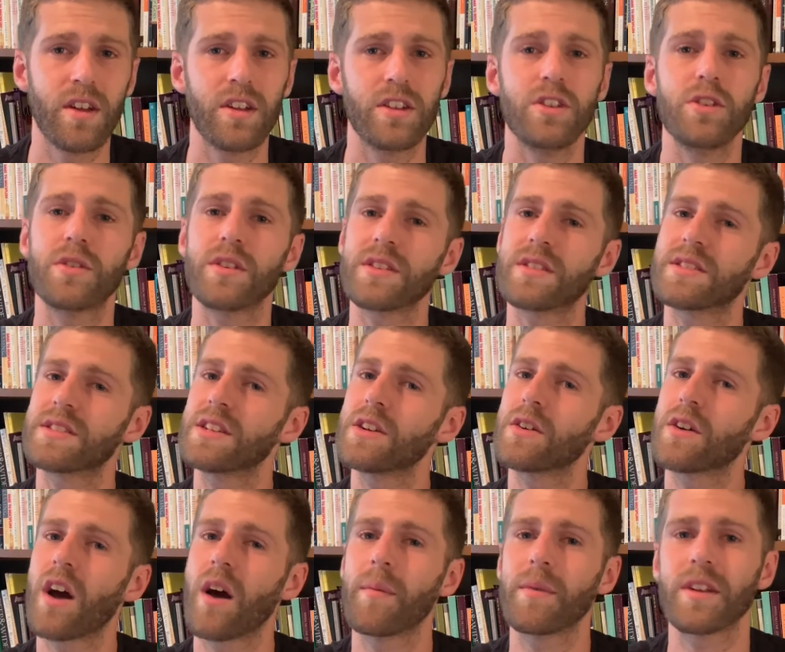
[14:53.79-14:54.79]
you can still
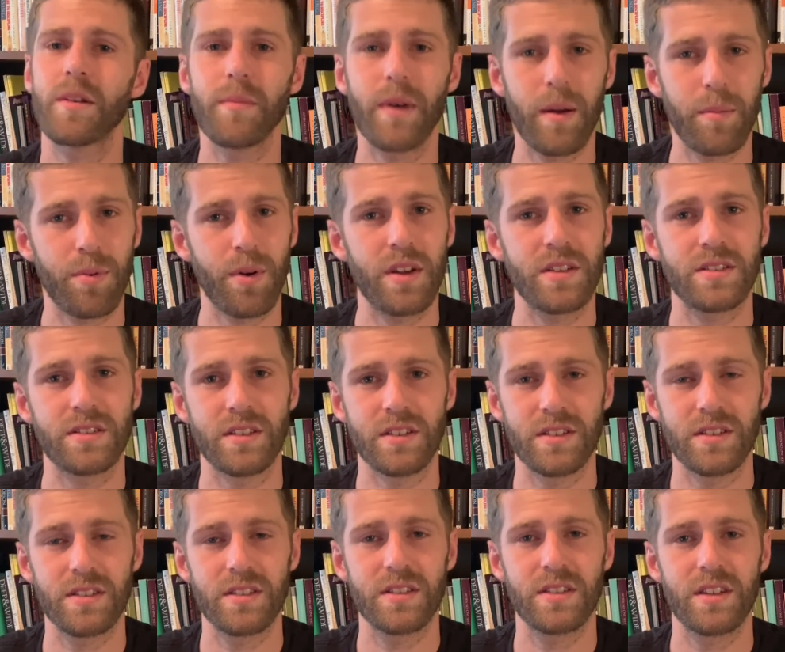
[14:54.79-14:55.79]
come into my
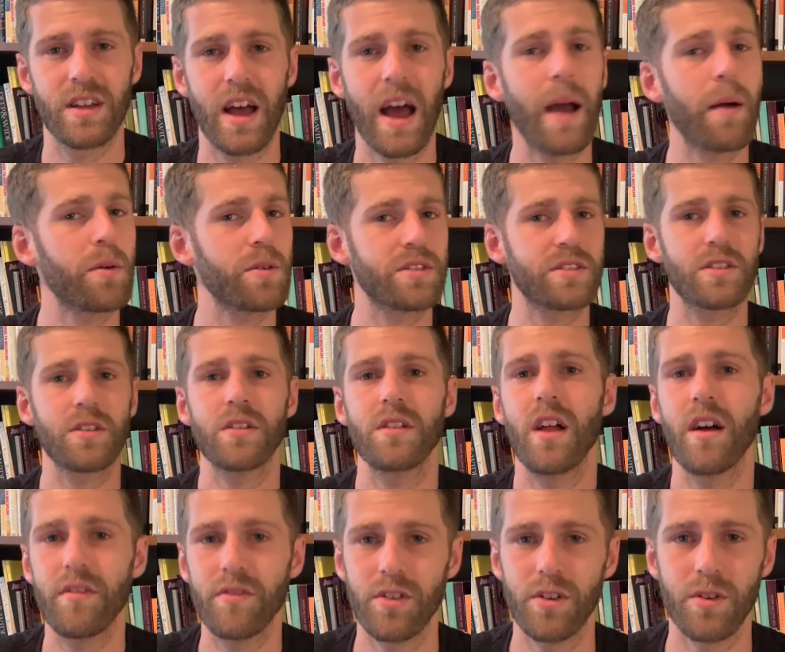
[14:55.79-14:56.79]
presence. I will still
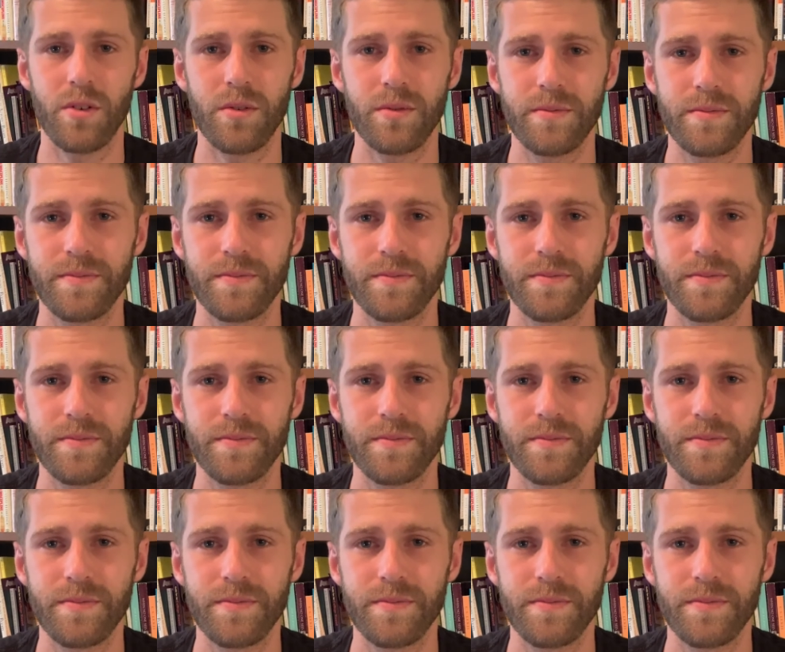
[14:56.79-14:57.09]
love you.